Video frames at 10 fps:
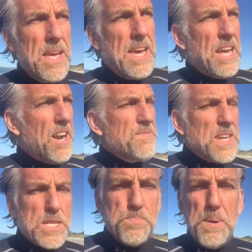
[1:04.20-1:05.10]
And I've
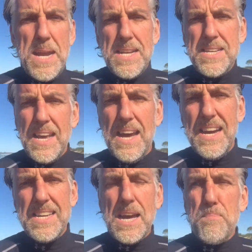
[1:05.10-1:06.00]
just spent uh, a
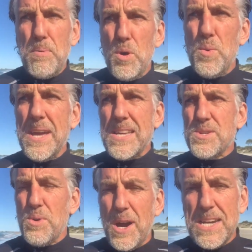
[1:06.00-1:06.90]
couple of weeks
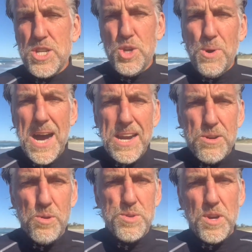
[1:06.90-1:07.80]
writing two
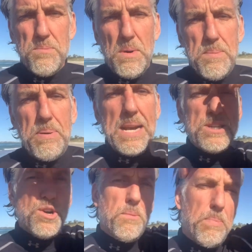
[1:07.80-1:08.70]
articles on my
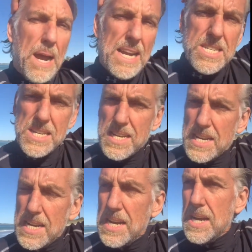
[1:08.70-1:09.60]
Patreon page
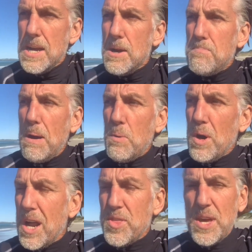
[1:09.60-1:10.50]
but what
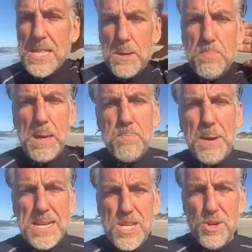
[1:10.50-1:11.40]
I think the big
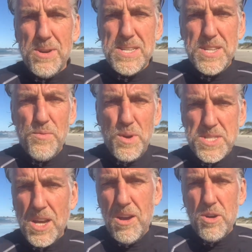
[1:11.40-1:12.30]
picture is of what's
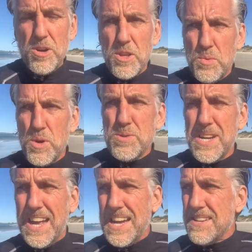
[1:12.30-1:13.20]
going on in the world
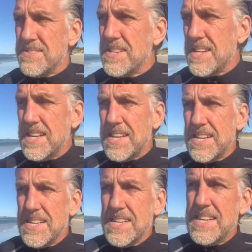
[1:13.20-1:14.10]
today.
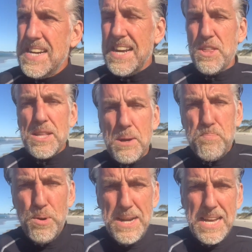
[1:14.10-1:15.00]
And I think they're
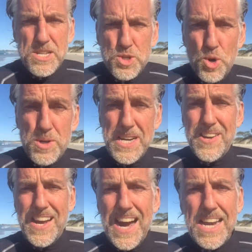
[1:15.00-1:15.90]
pretty
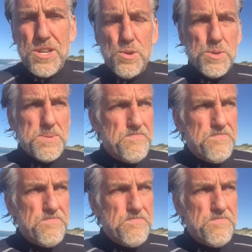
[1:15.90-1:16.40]
extraordinary articles.